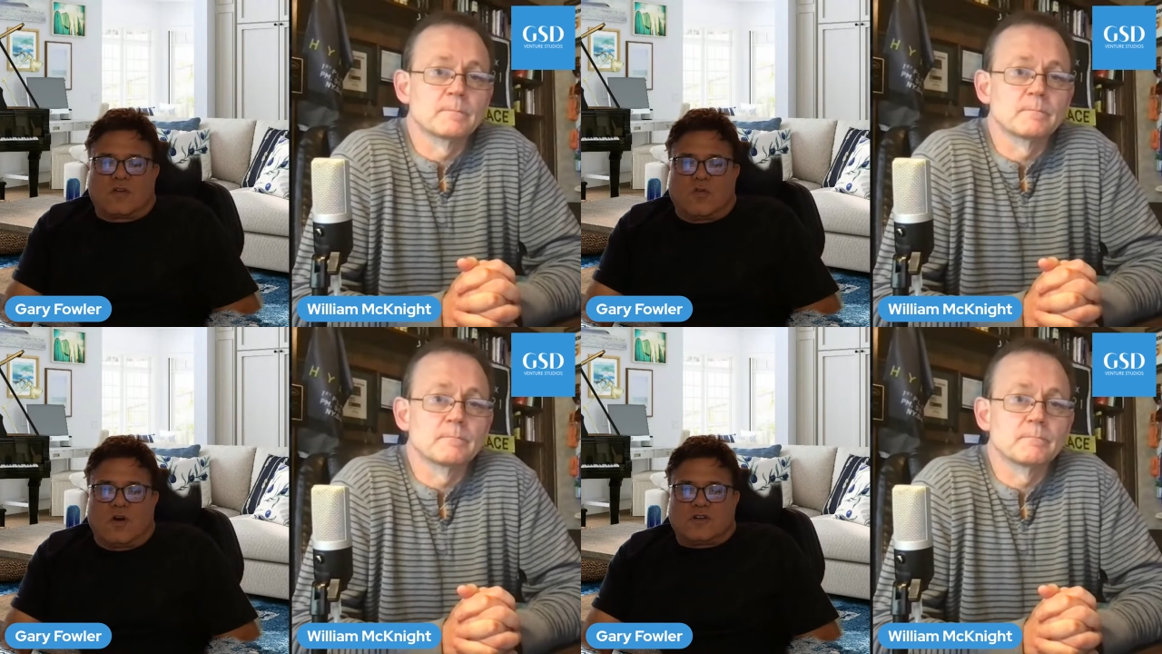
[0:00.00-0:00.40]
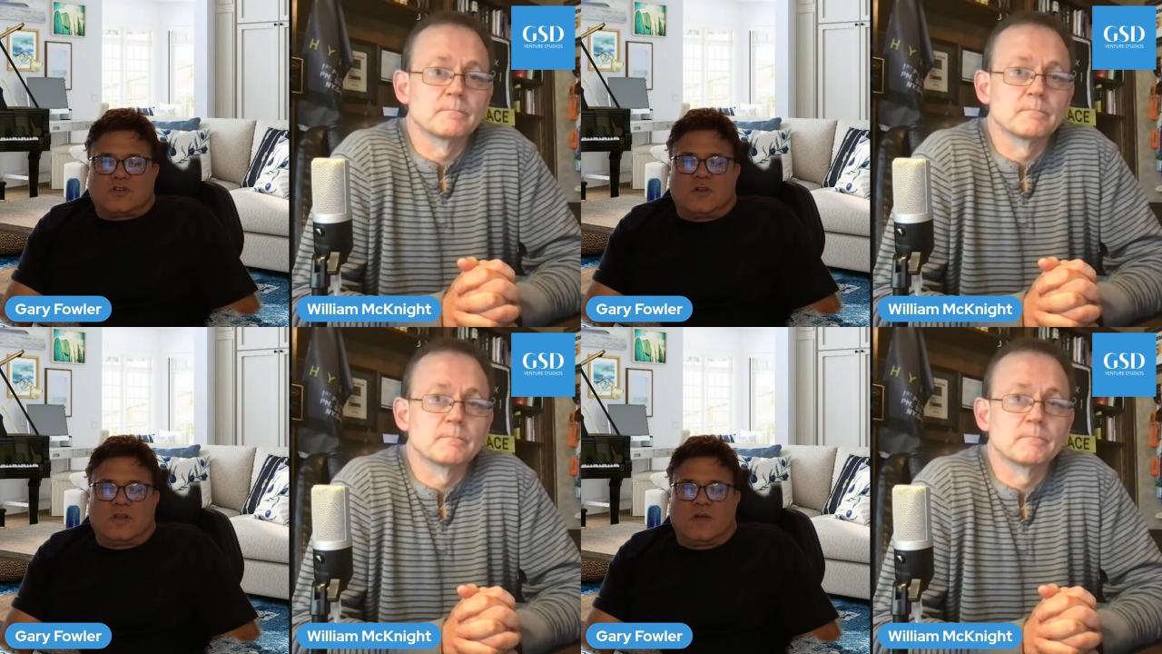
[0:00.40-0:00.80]

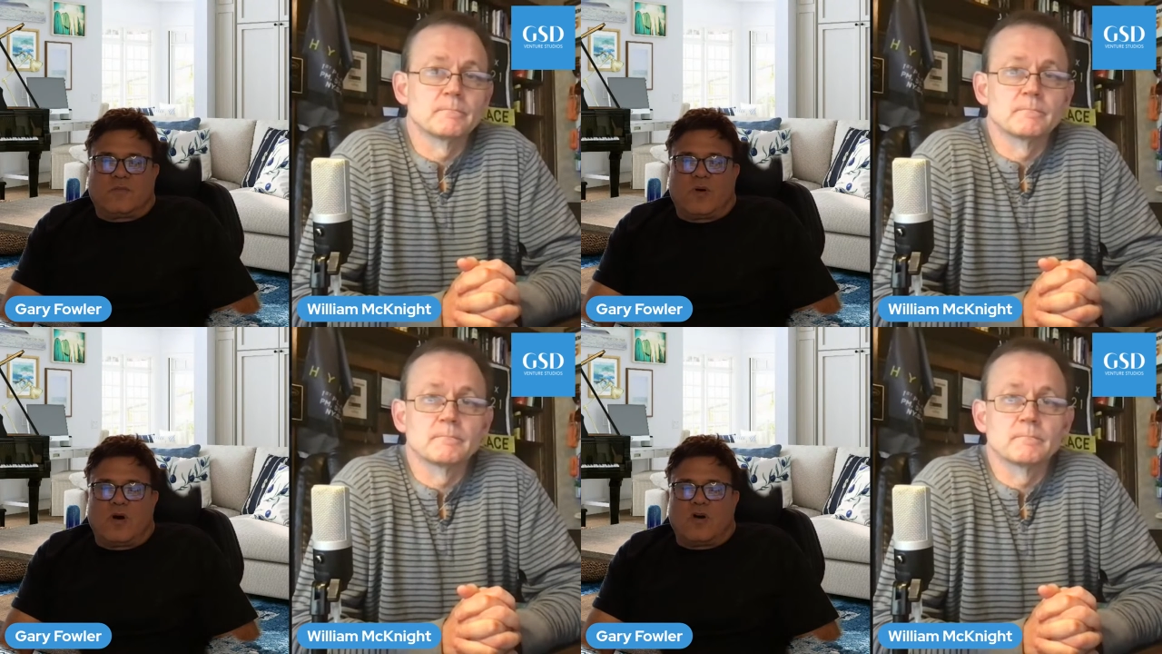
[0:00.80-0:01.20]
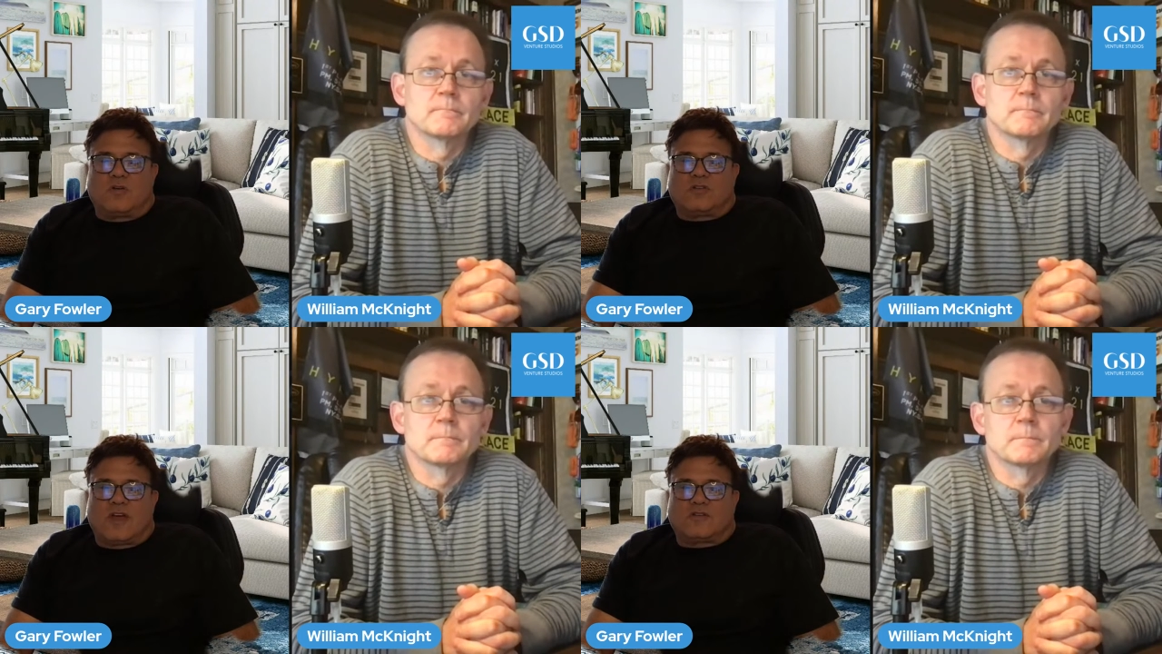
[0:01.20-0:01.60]
Speaker 1: question that Paul is
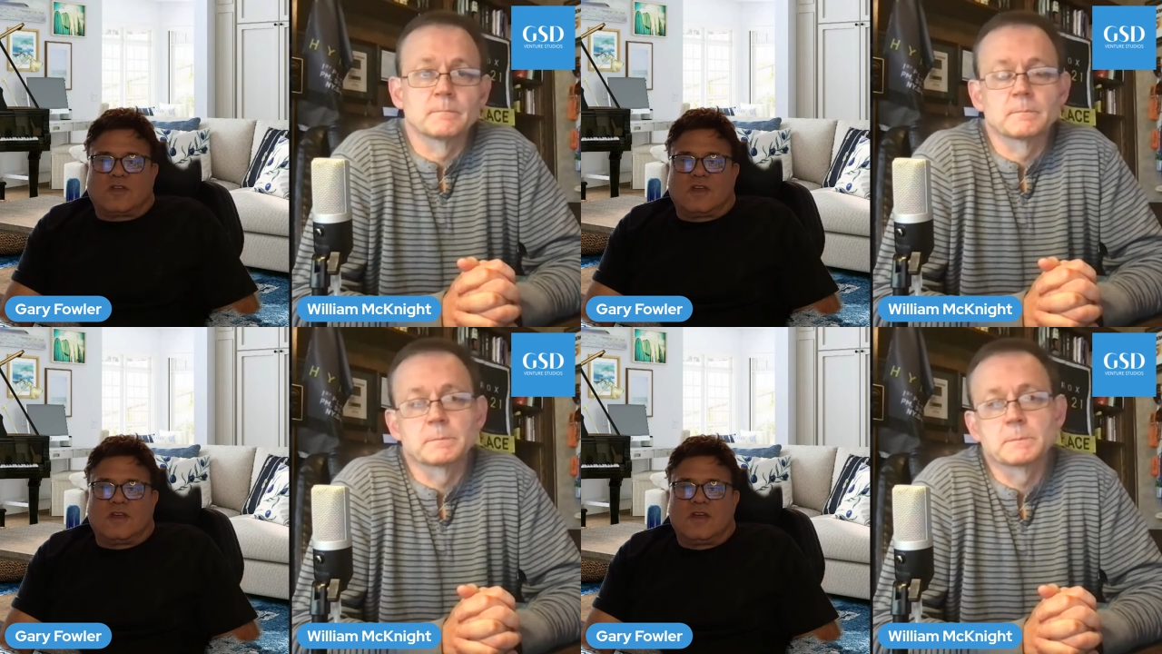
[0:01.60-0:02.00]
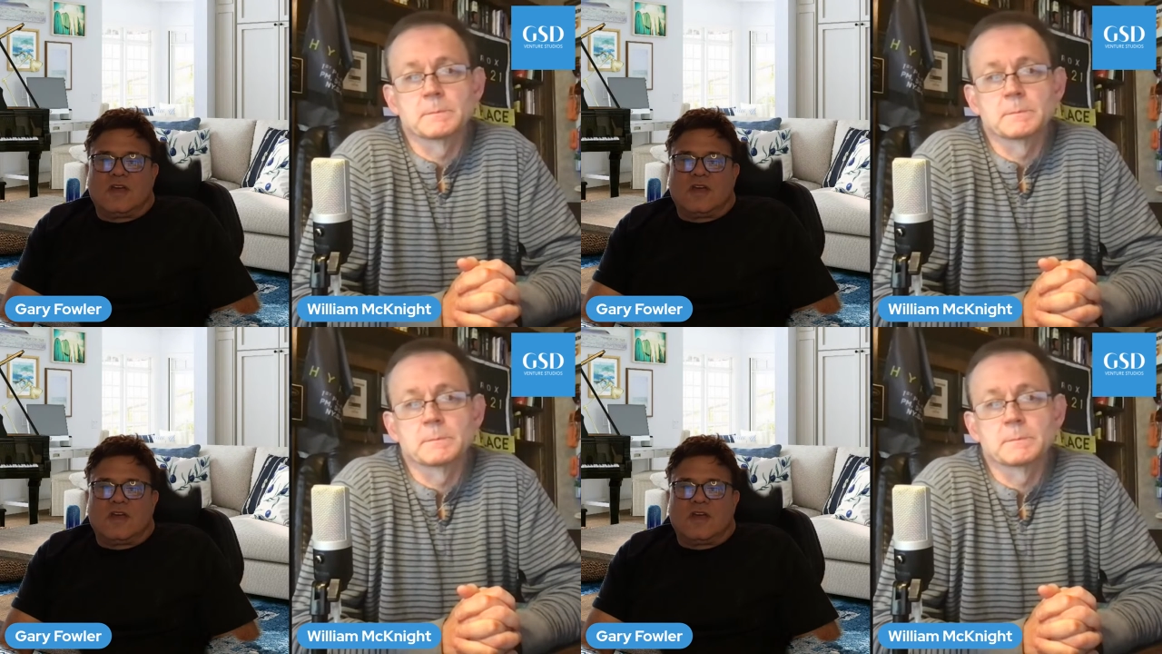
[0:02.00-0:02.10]
asking